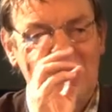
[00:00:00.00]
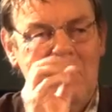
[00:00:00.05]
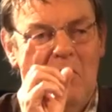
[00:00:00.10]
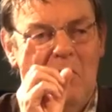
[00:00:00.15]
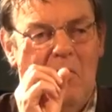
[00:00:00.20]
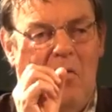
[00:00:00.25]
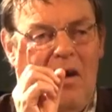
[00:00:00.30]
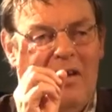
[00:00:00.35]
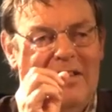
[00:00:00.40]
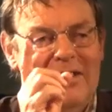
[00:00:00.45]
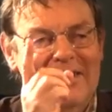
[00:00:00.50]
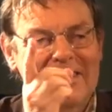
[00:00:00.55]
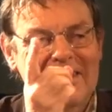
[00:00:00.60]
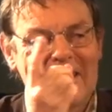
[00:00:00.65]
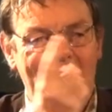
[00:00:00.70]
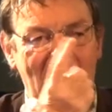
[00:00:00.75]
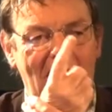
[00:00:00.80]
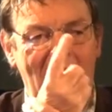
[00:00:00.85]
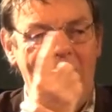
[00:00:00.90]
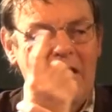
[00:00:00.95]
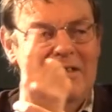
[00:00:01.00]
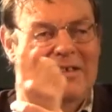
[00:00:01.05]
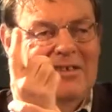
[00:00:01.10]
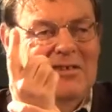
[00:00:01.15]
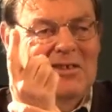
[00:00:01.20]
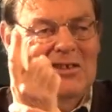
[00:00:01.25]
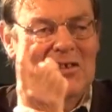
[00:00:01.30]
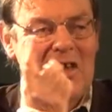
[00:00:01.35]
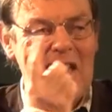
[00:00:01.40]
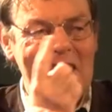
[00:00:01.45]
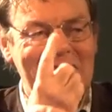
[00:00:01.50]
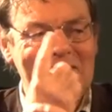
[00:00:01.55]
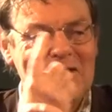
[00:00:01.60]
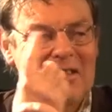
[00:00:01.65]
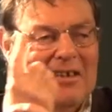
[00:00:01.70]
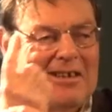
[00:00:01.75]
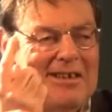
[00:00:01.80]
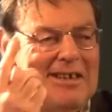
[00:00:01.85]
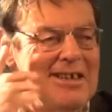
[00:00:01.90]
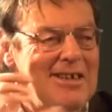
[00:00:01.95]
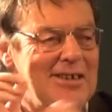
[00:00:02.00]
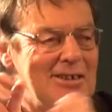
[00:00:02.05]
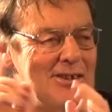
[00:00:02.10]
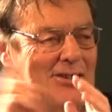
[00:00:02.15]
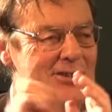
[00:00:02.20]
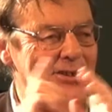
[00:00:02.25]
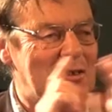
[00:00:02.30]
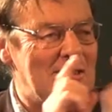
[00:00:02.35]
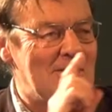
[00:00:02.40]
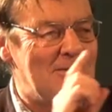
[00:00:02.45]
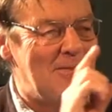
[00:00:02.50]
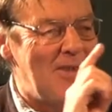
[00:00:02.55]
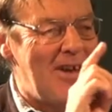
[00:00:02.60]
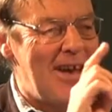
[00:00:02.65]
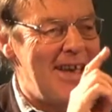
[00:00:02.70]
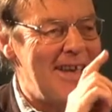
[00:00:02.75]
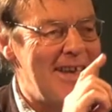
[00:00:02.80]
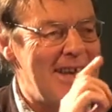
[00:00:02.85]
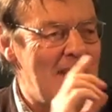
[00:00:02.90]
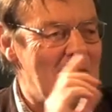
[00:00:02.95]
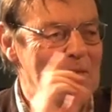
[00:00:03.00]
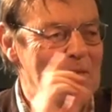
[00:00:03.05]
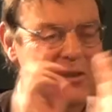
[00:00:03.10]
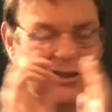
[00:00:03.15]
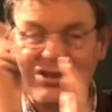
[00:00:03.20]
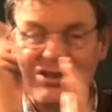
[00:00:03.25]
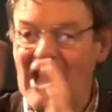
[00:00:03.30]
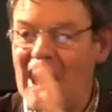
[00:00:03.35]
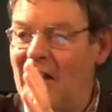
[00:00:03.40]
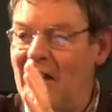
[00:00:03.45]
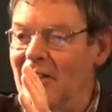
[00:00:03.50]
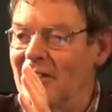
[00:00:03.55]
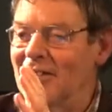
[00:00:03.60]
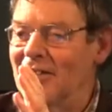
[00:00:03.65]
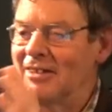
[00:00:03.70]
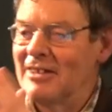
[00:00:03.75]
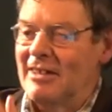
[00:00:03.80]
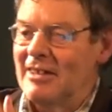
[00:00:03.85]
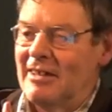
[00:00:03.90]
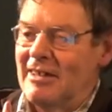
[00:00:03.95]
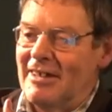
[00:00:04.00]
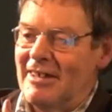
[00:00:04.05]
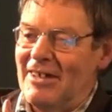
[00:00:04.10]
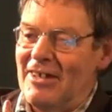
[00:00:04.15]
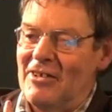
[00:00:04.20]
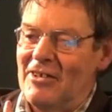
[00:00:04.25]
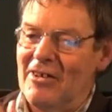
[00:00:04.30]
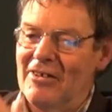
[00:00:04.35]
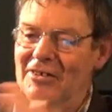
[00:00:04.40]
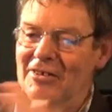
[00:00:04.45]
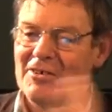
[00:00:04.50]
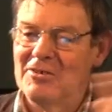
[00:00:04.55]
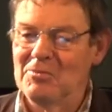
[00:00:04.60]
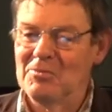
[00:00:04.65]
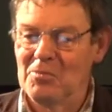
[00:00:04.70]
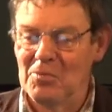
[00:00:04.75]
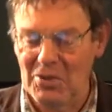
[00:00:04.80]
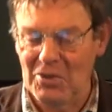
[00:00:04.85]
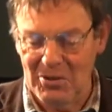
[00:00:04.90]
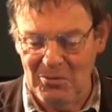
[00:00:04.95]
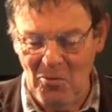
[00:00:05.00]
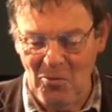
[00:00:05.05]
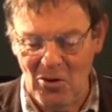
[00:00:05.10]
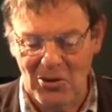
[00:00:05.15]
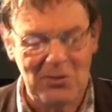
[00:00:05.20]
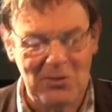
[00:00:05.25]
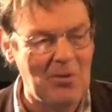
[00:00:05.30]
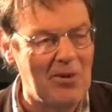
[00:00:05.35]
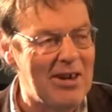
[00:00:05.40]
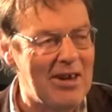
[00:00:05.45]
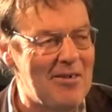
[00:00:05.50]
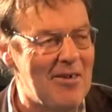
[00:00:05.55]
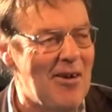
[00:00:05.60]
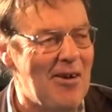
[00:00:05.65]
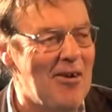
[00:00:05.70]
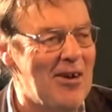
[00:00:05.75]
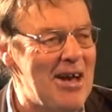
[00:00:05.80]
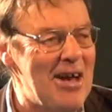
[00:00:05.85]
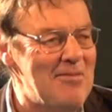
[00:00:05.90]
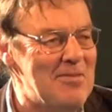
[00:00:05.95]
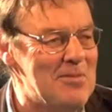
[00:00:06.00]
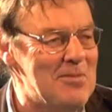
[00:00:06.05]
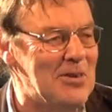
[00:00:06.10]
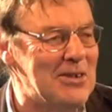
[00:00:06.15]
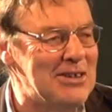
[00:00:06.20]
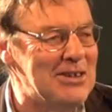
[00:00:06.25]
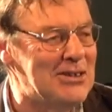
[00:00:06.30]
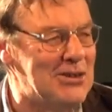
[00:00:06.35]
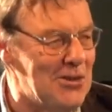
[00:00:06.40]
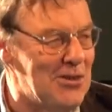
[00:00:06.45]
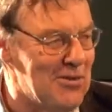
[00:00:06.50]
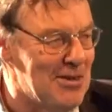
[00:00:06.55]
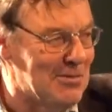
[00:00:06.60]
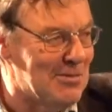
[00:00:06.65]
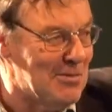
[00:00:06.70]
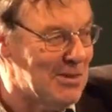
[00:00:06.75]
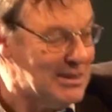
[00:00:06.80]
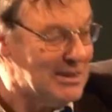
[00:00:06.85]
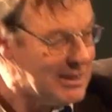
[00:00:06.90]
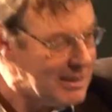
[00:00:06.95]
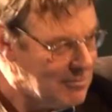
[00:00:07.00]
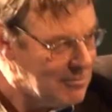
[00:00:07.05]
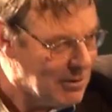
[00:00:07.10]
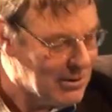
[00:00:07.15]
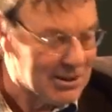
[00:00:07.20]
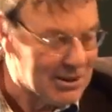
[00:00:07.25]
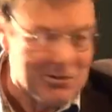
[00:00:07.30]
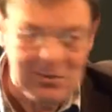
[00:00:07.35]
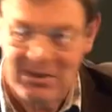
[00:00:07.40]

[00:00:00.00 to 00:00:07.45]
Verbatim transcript: that one guard in the center can survey every cell and, and, and watch what everybody's doing. We see what the